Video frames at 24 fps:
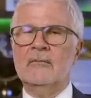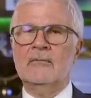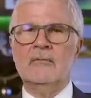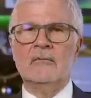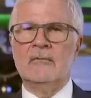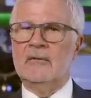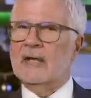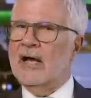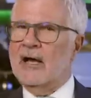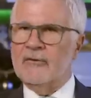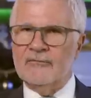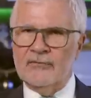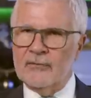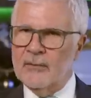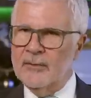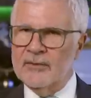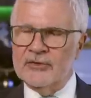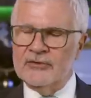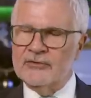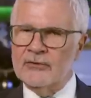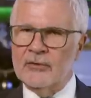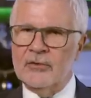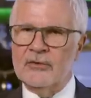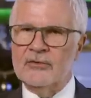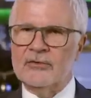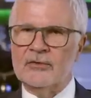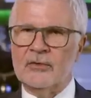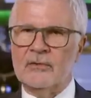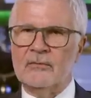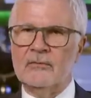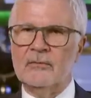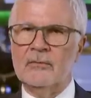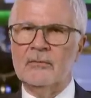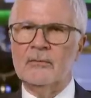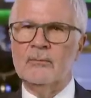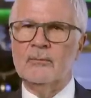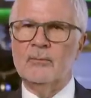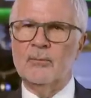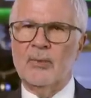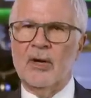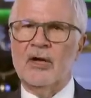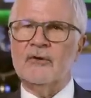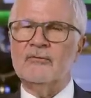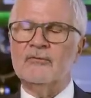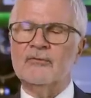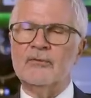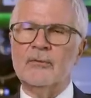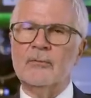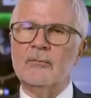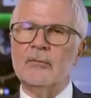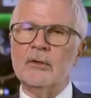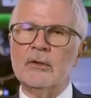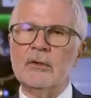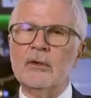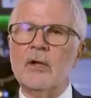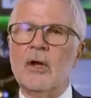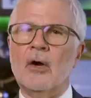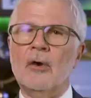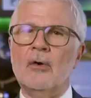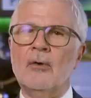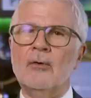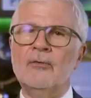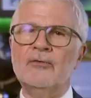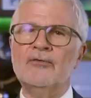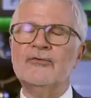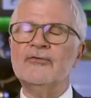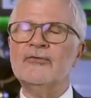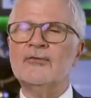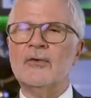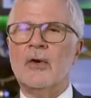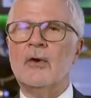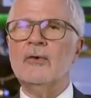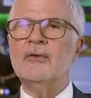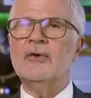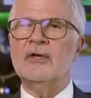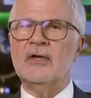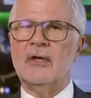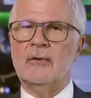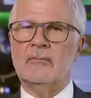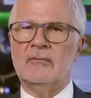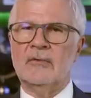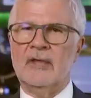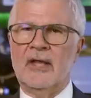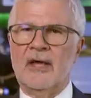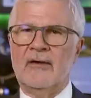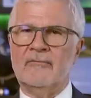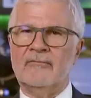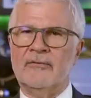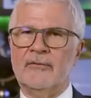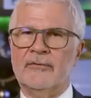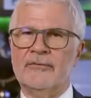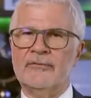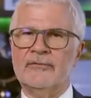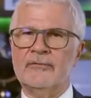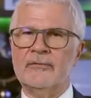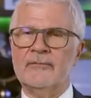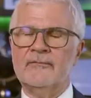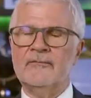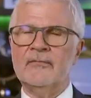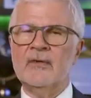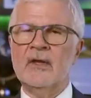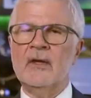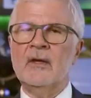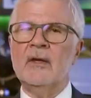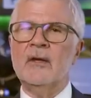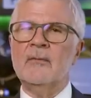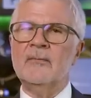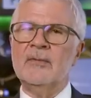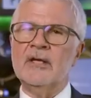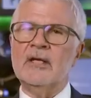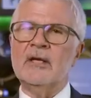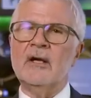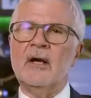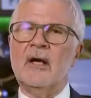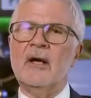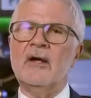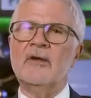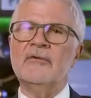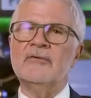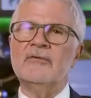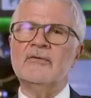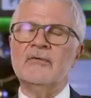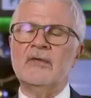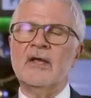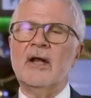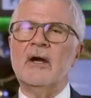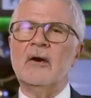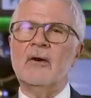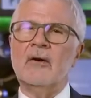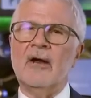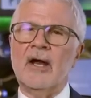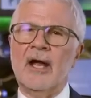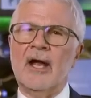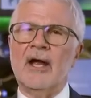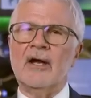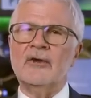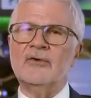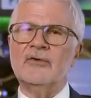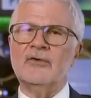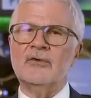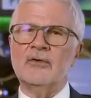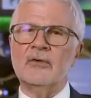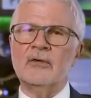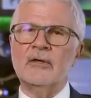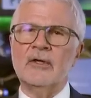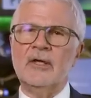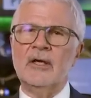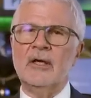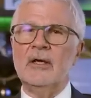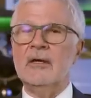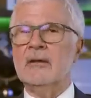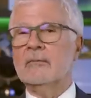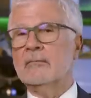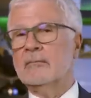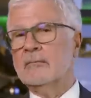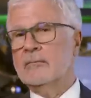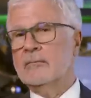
not from exertion, but from low sodium levels because they're actually